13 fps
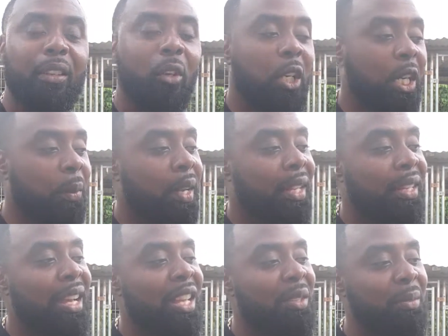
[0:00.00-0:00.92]
or they
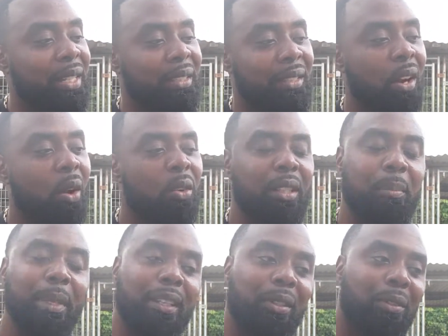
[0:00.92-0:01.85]
recognize my dog. And
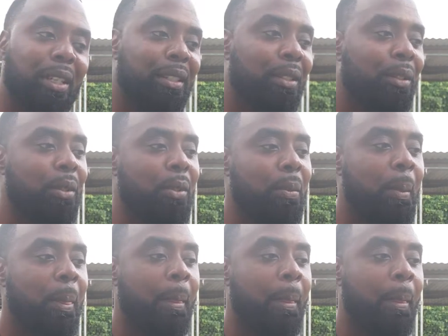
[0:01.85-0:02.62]
man, don't I know you?